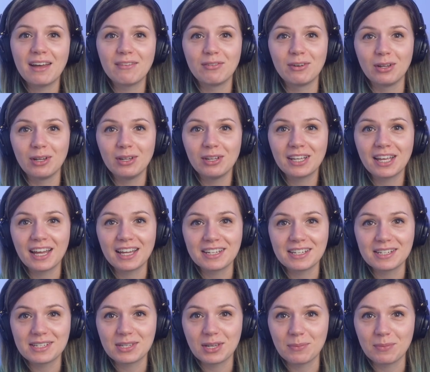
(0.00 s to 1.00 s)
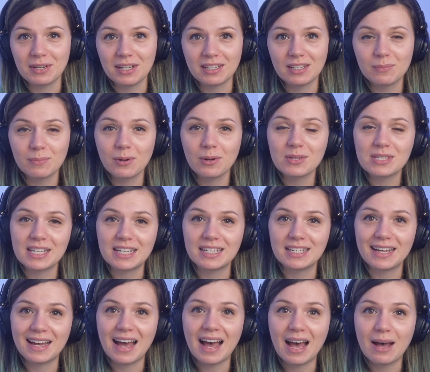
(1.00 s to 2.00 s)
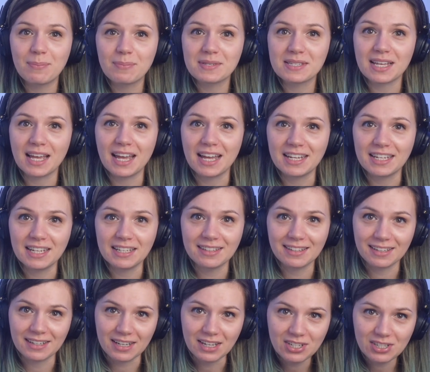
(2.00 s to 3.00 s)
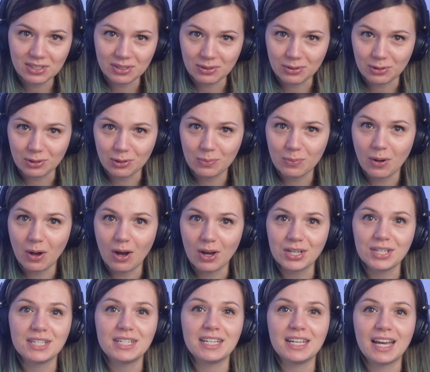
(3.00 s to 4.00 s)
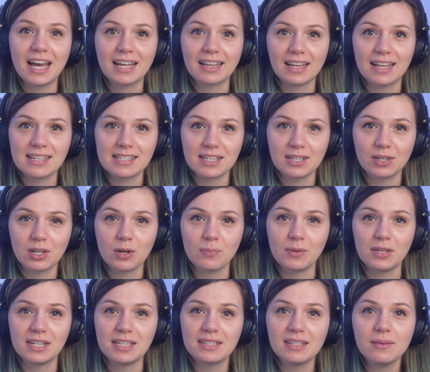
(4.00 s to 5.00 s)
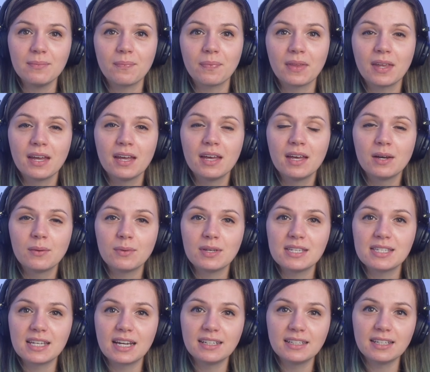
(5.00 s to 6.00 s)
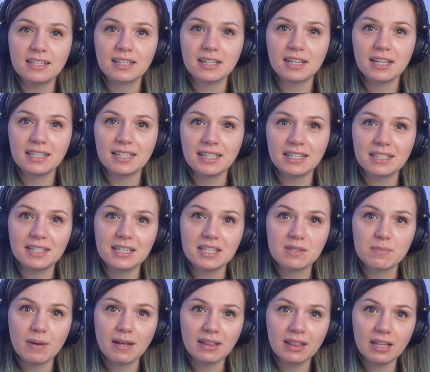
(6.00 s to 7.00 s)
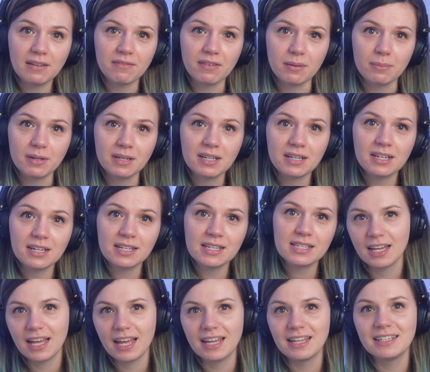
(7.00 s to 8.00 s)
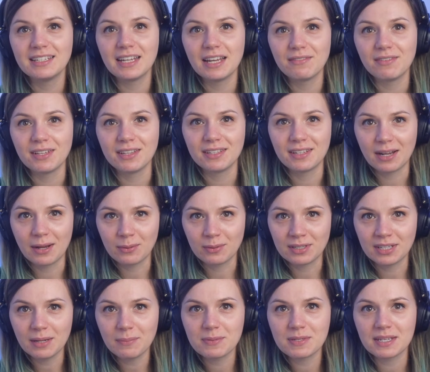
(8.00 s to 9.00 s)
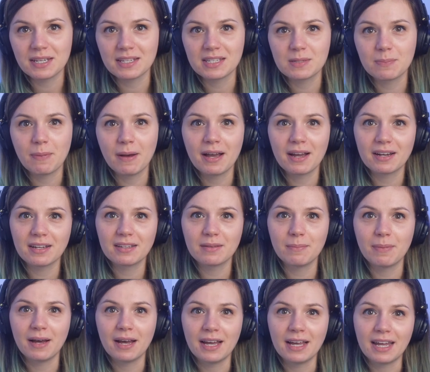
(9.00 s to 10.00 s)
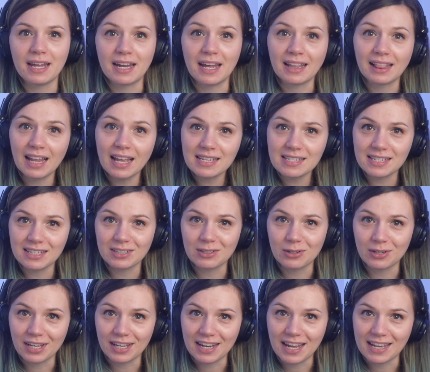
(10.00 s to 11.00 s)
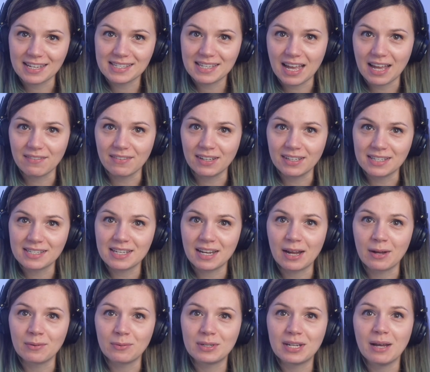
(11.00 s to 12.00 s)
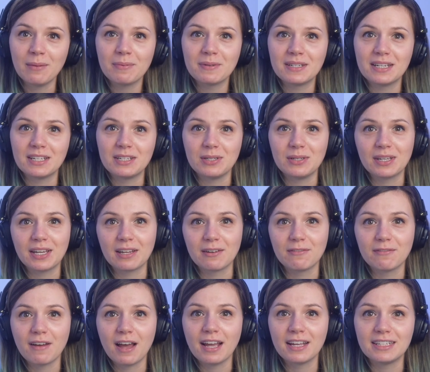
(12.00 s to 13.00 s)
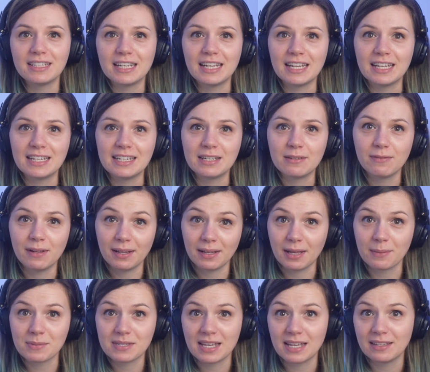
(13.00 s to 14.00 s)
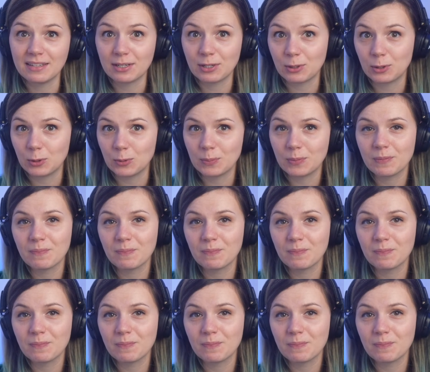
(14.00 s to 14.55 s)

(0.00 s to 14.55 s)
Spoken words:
a look at this community post in the apps and integration group on the Atlassian community. We started creating these monthly webinars and event roundups inspired by an Atlassian organized events roundup that you can find in the Welcome Center group.